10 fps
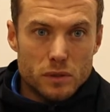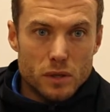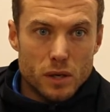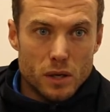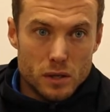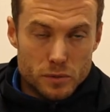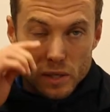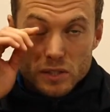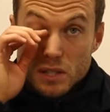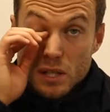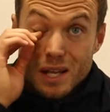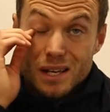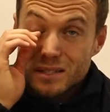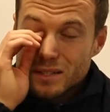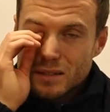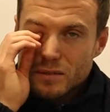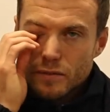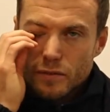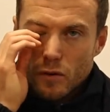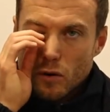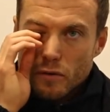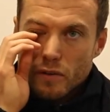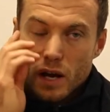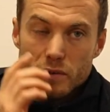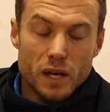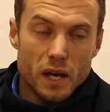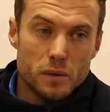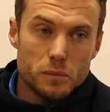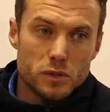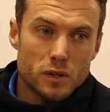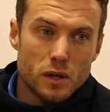especially the last 4 or 5 games.